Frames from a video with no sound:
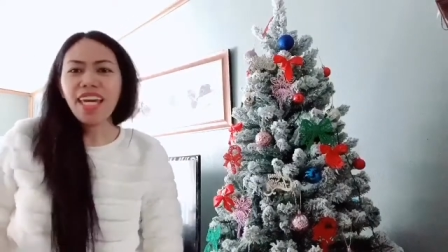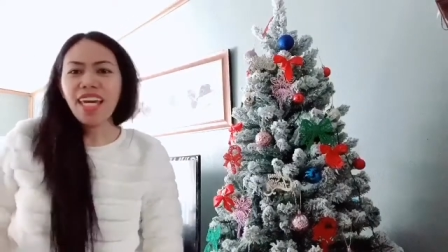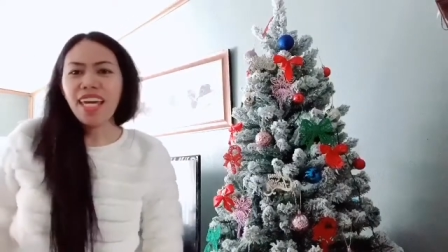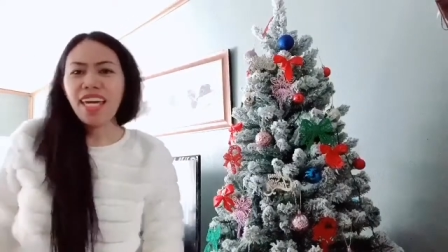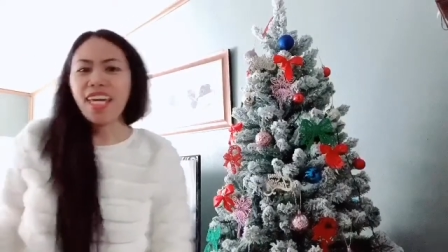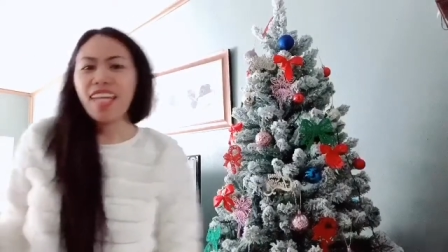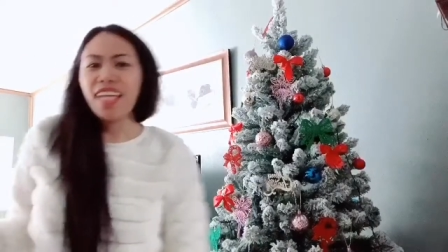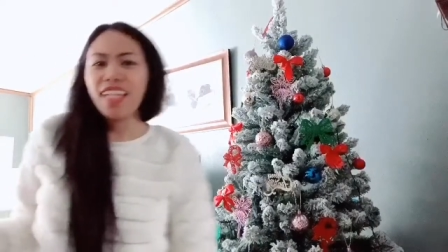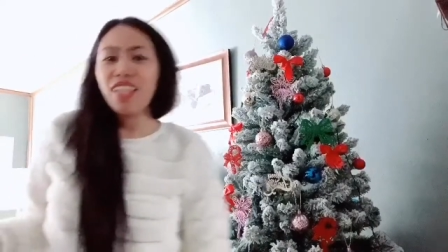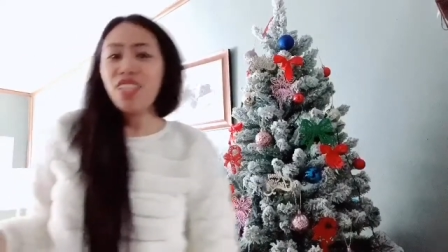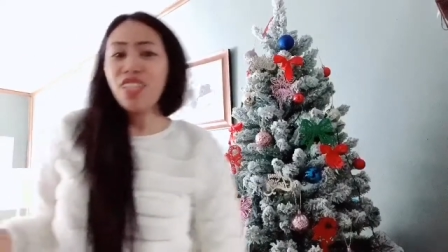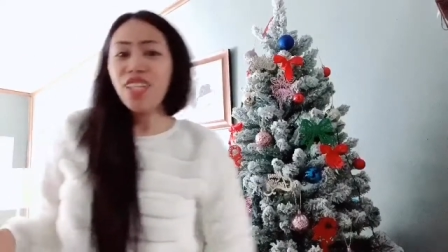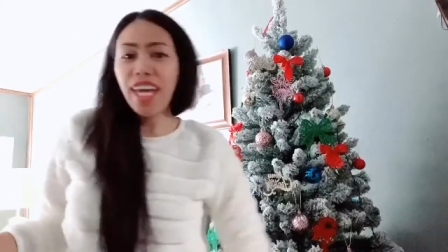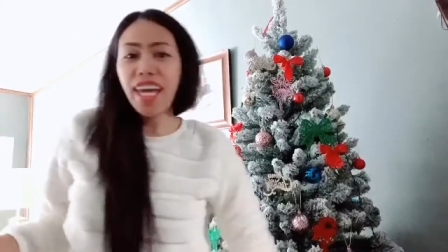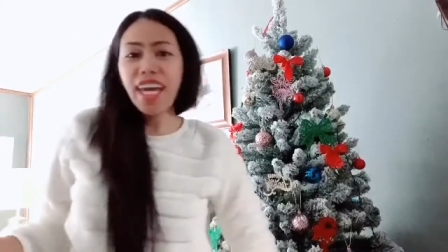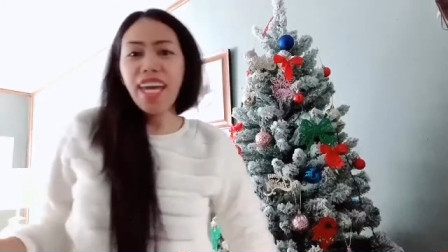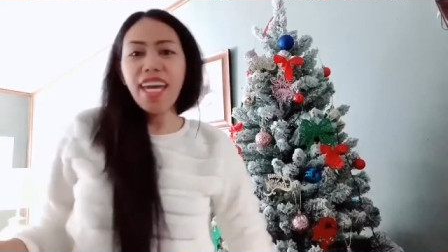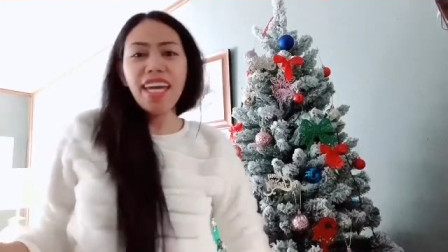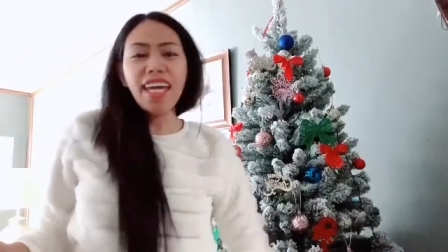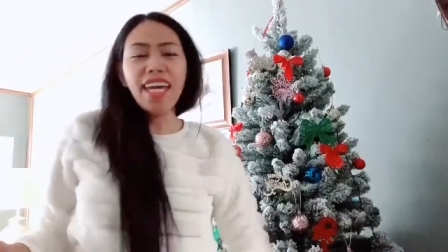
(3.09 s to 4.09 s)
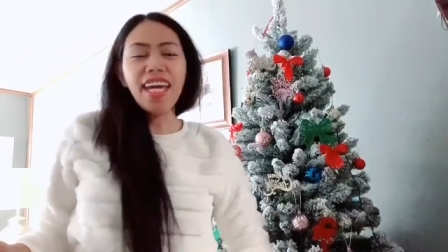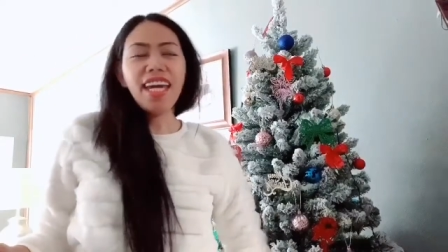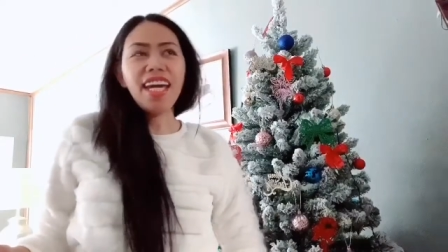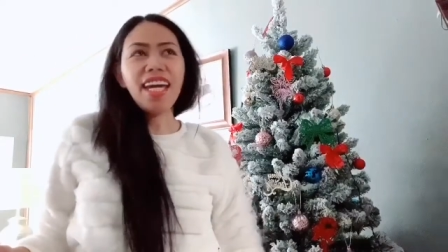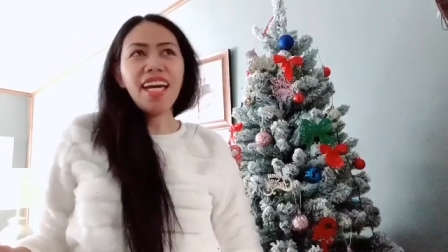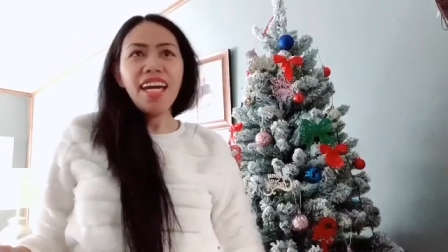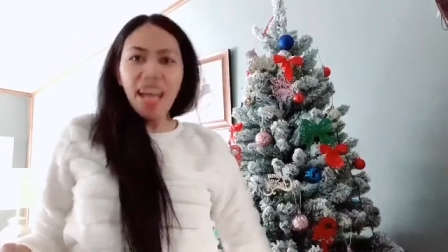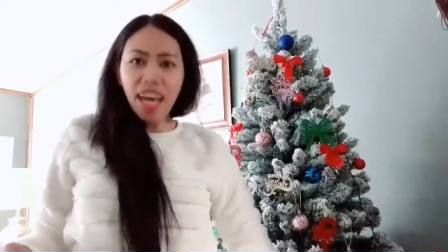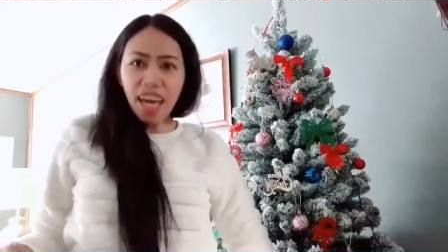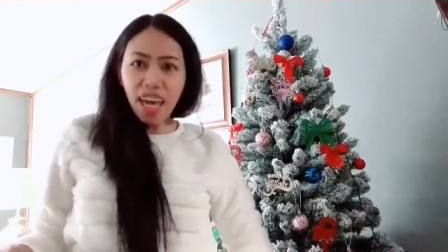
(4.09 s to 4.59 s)
And today,
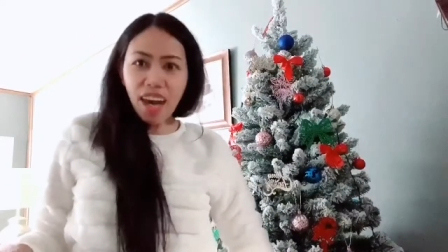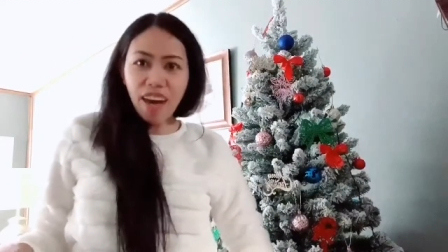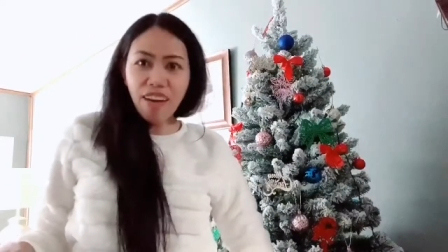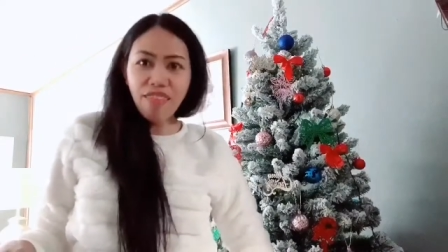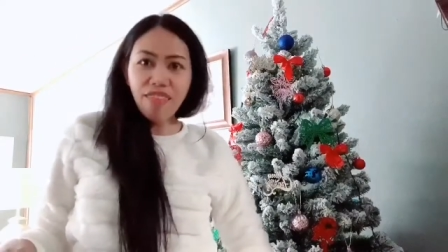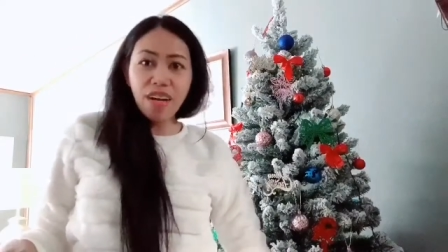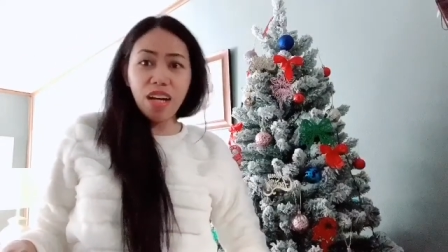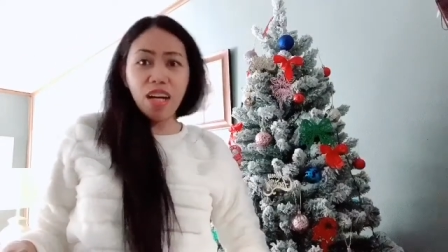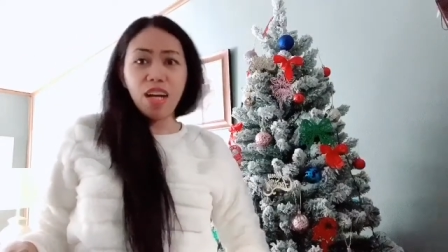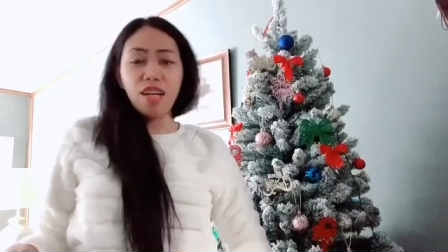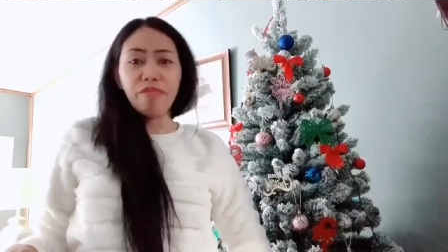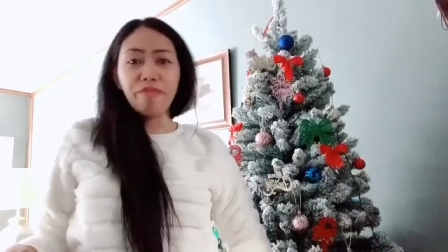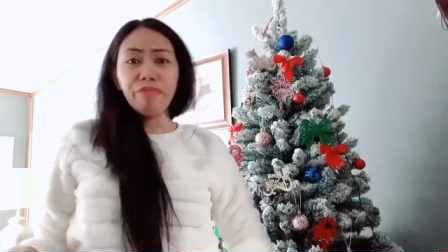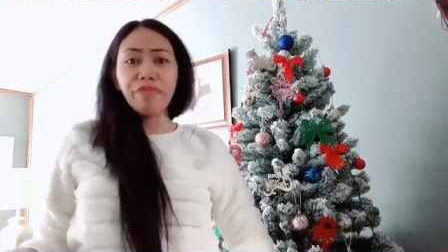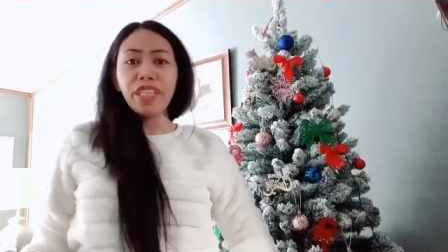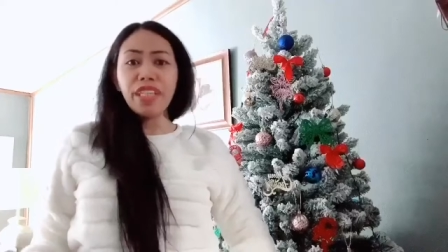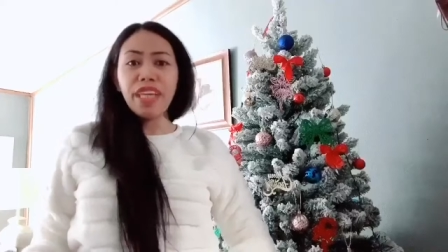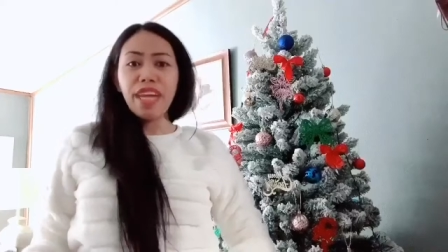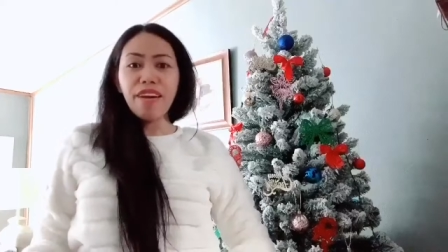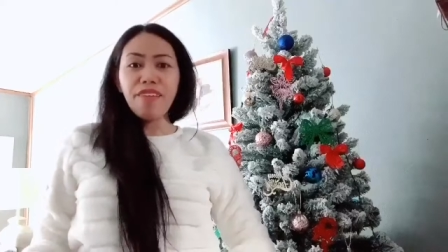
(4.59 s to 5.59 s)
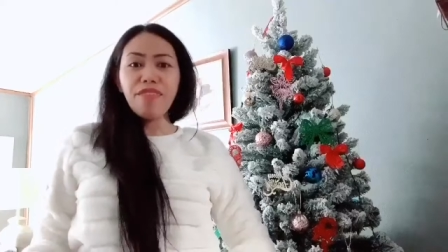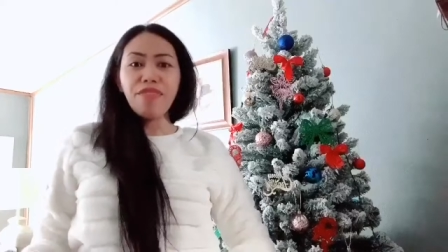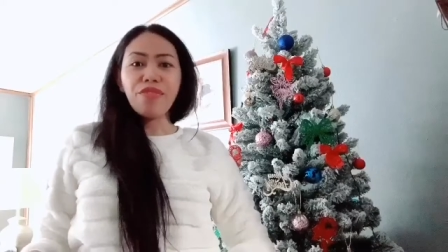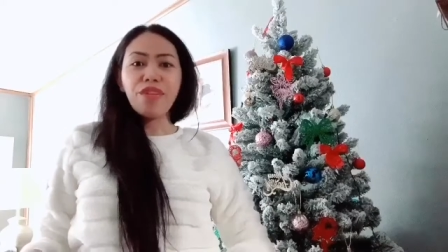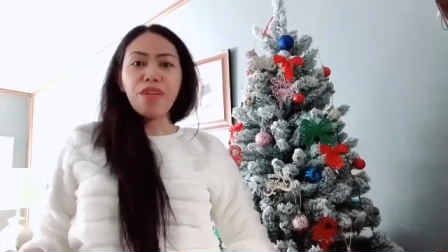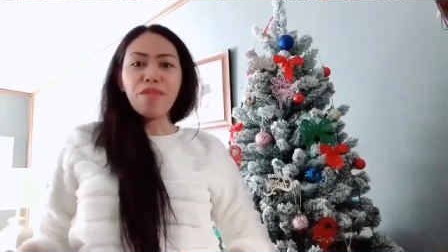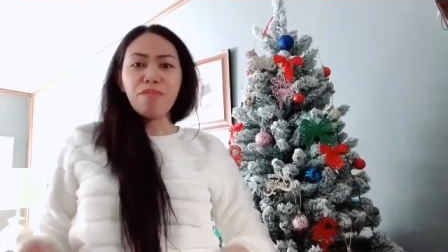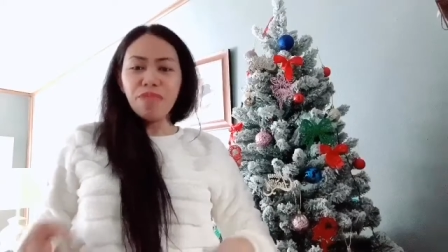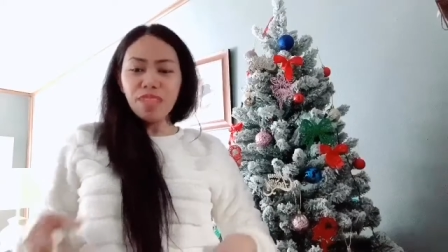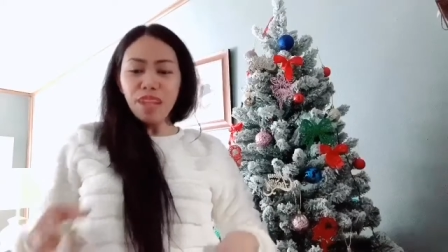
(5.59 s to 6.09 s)
I have a um, gift from
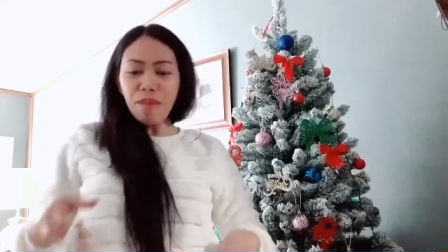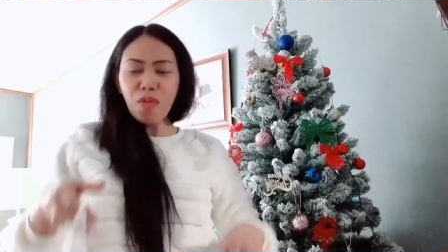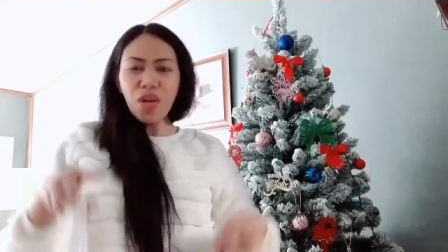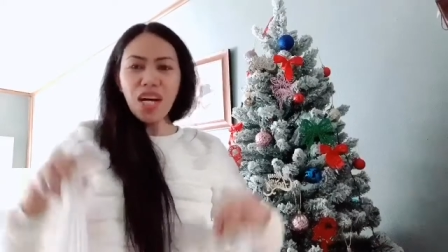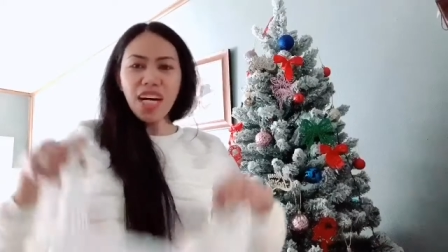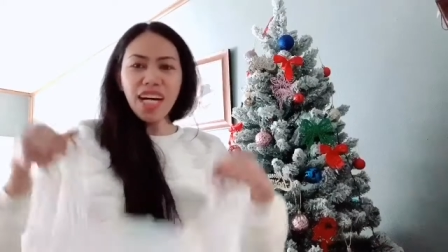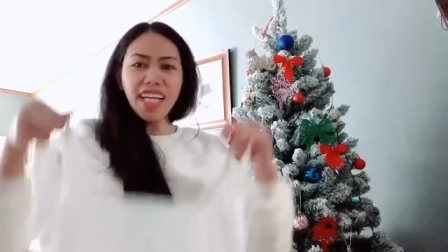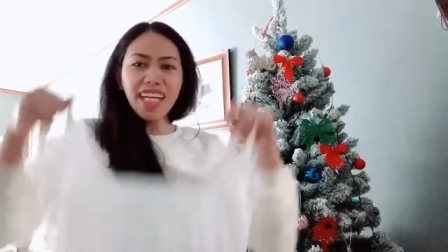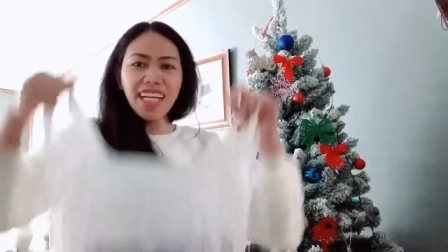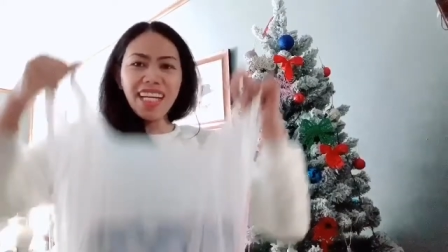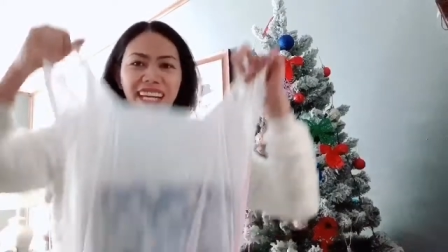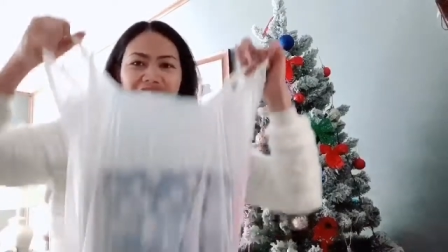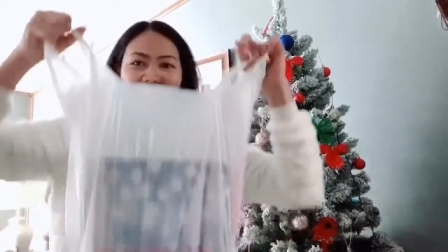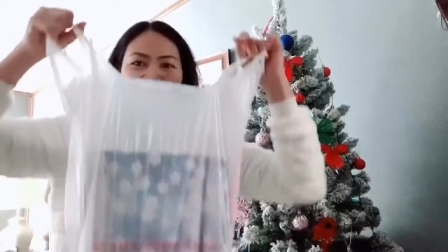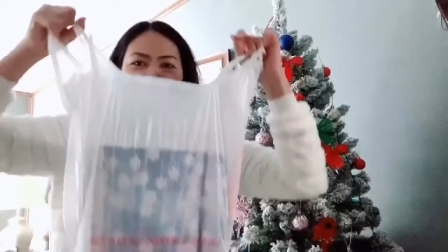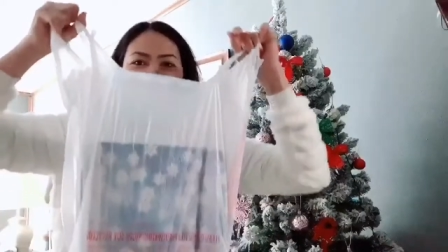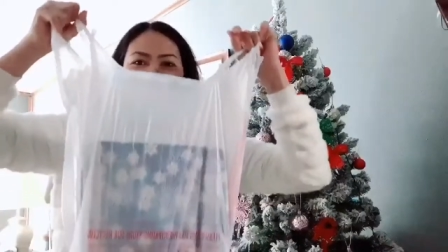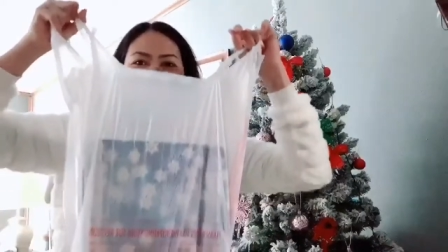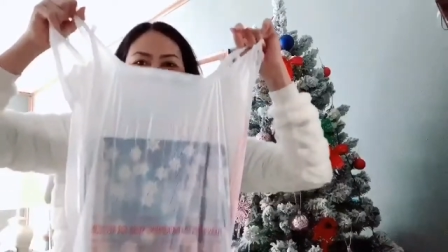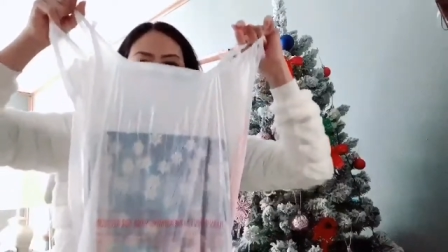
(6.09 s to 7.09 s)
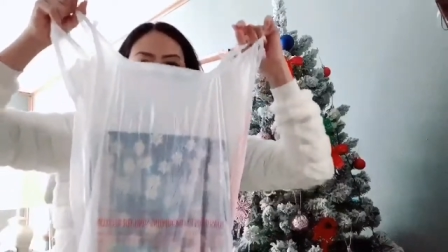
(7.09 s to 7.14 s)
someone and